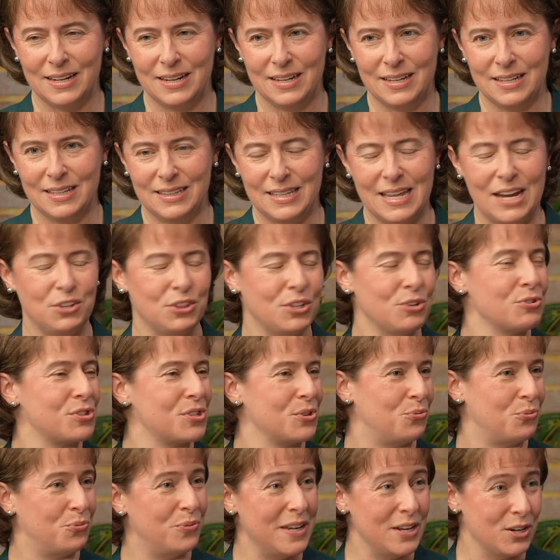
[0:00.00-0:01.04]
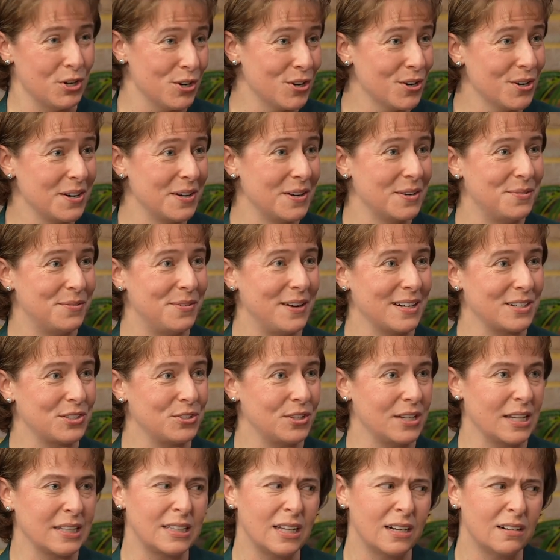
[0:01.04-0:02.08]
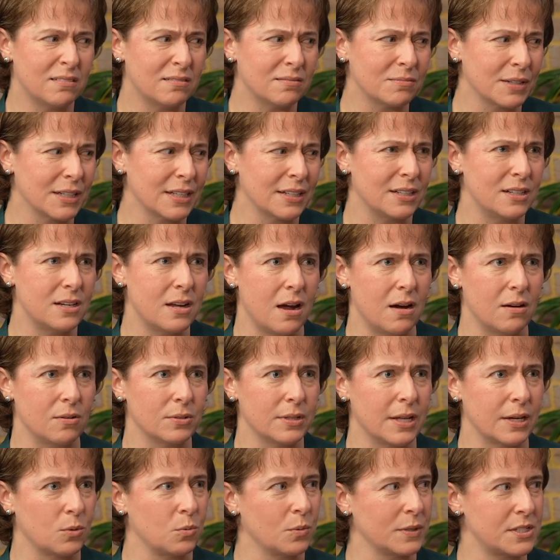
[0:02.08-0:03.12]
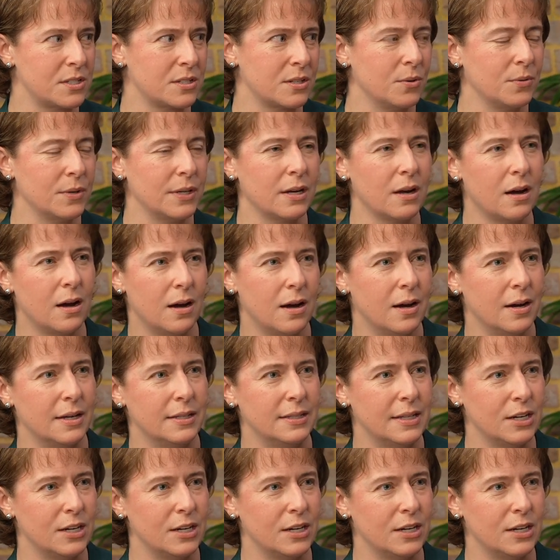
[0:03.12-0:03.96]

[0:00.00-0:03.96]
There's a fear factor. Like, they don't really know what's going on.